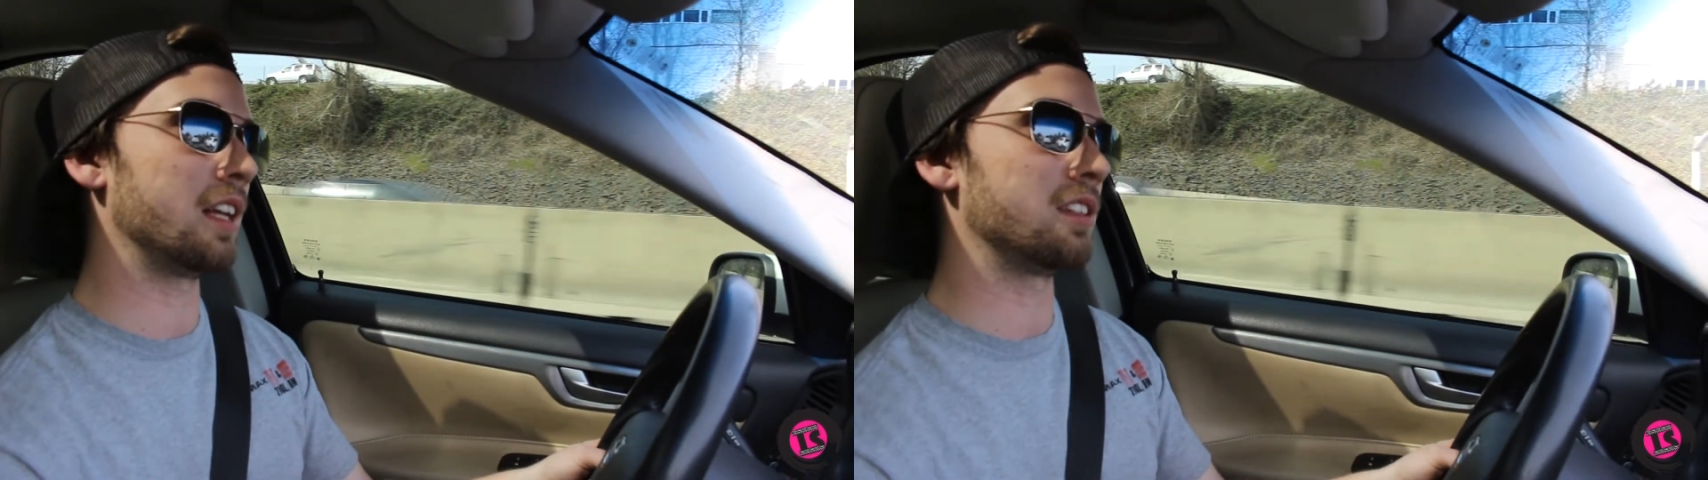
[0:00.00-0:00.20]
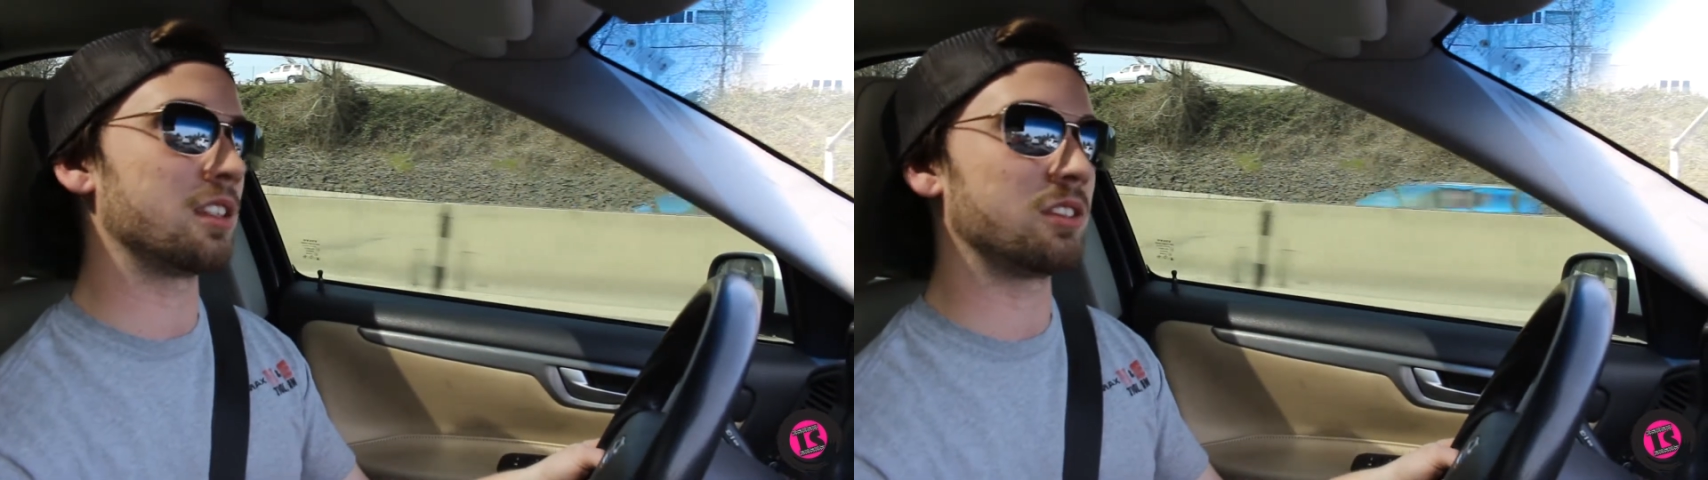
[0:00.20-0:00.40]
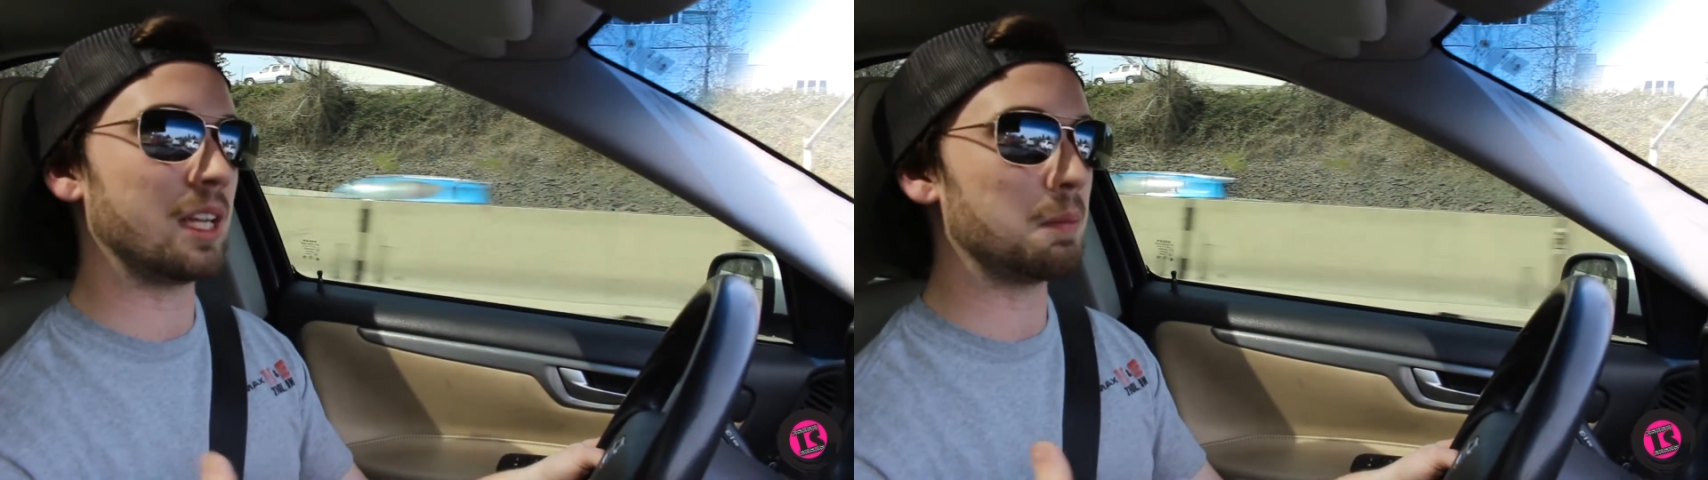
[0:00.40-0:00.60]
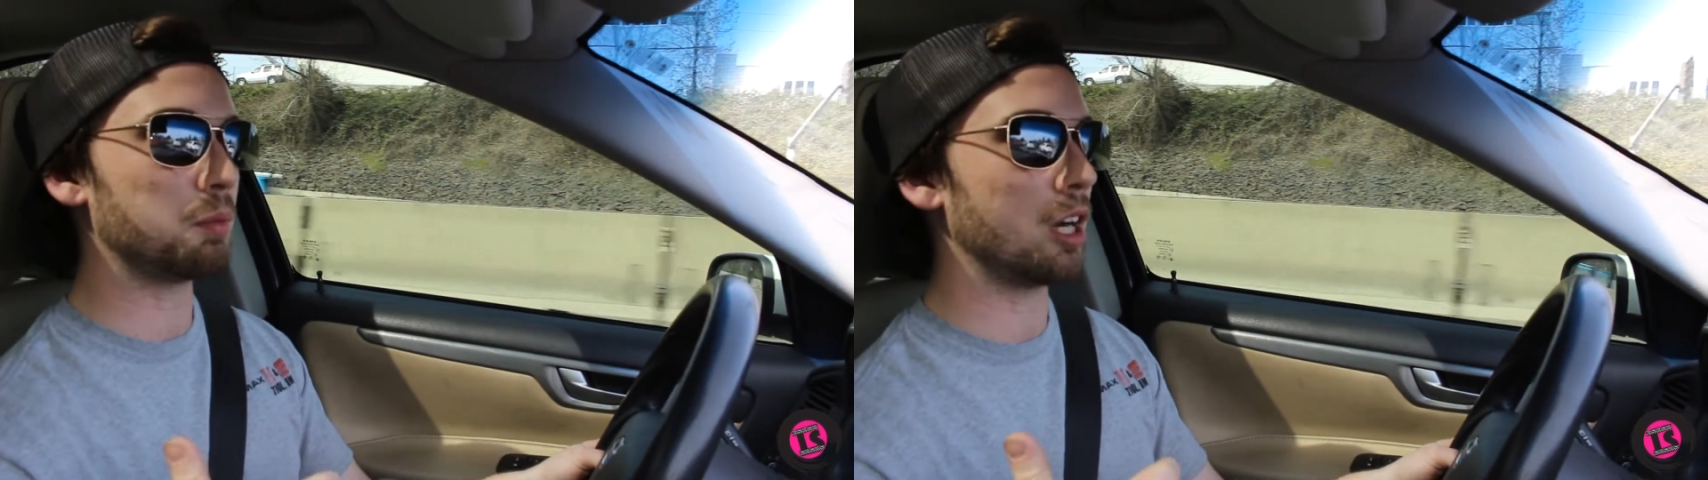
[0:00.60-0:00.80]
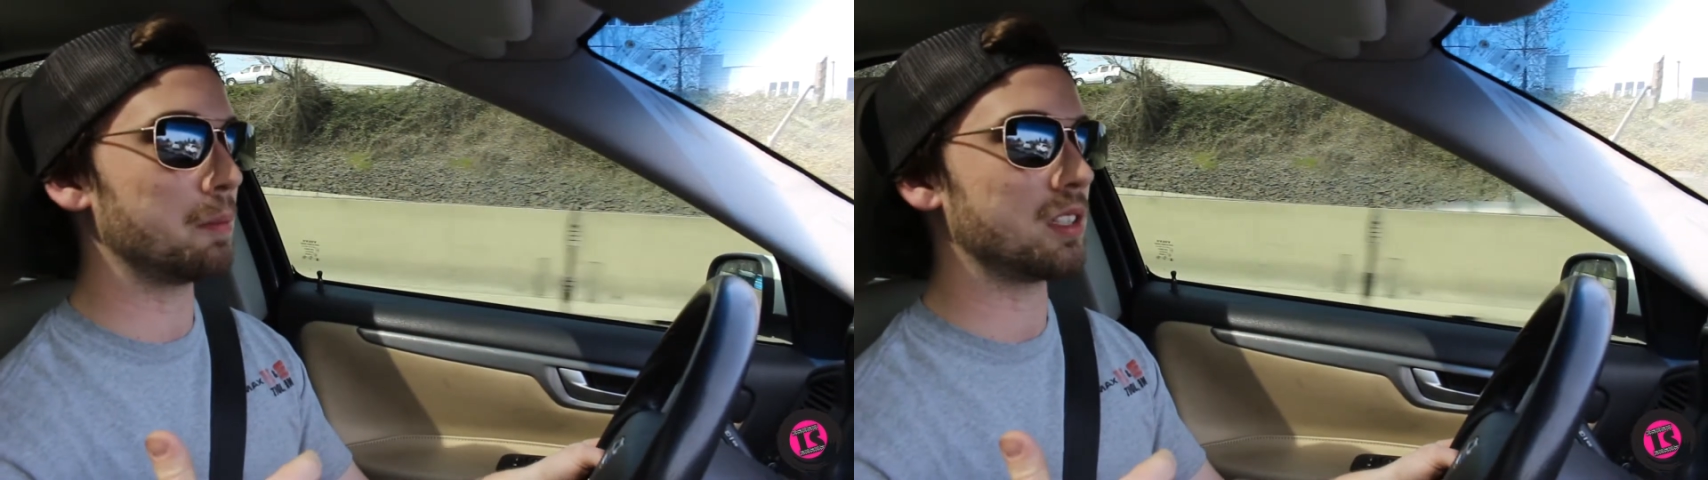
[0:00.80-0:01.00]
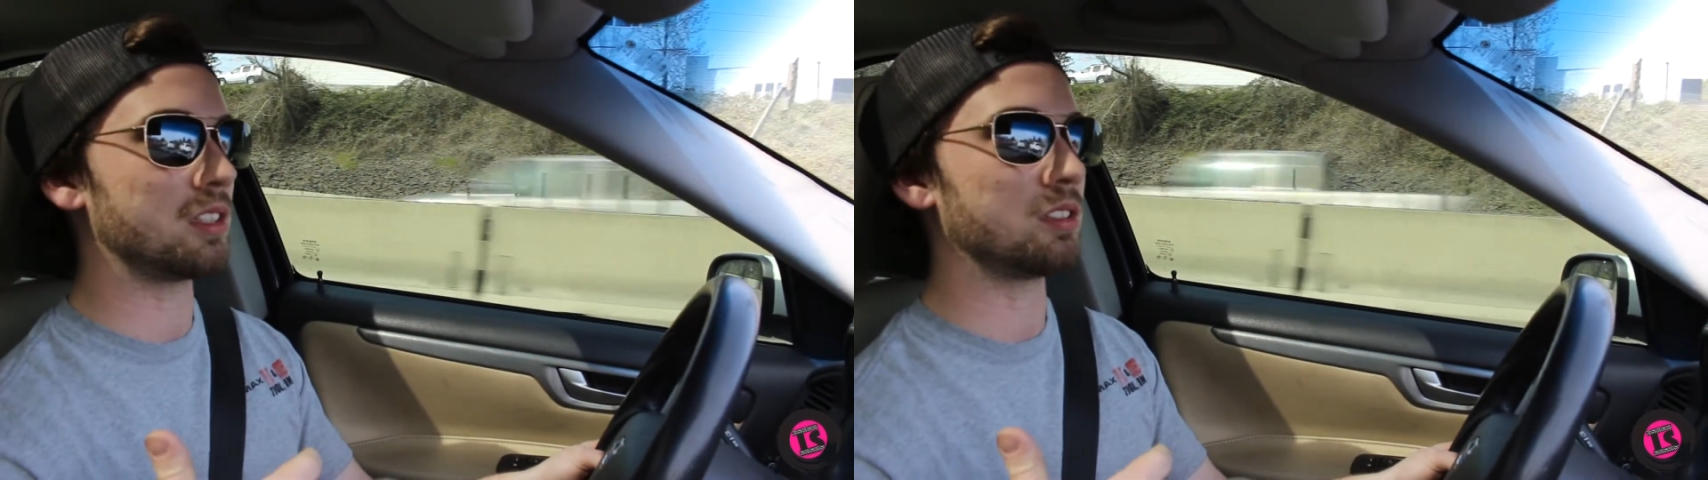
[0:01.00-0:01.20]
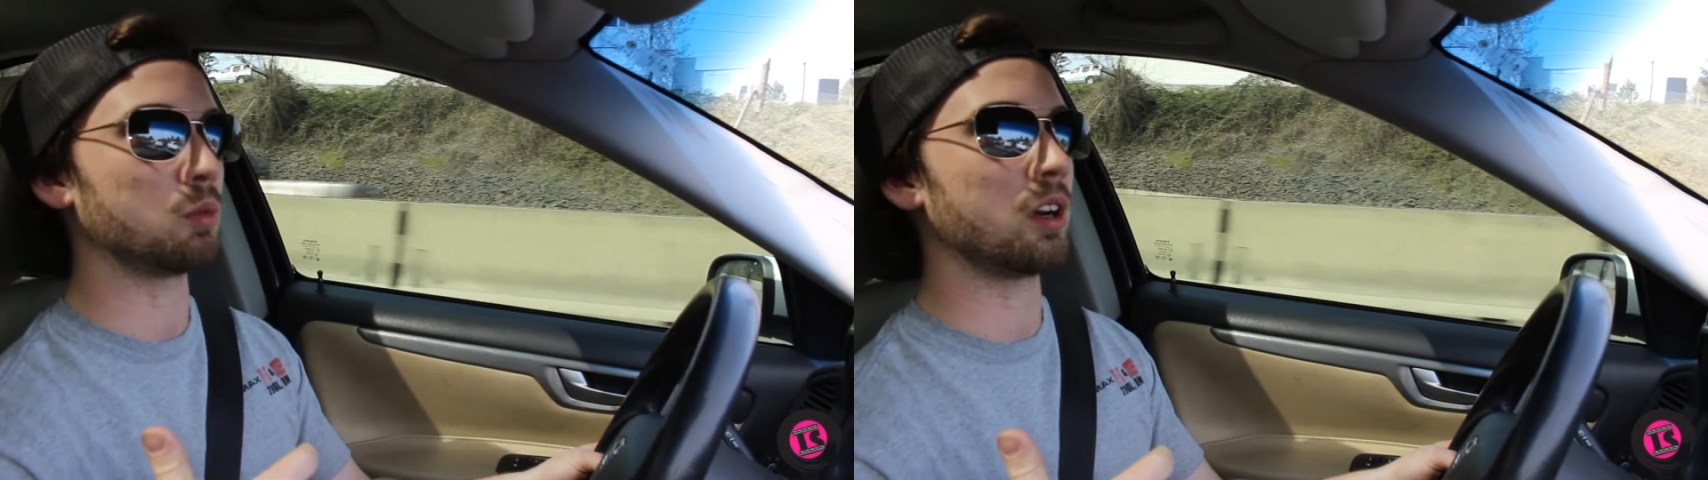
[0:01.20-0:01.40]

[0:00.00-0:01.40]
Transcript: it's the same premise as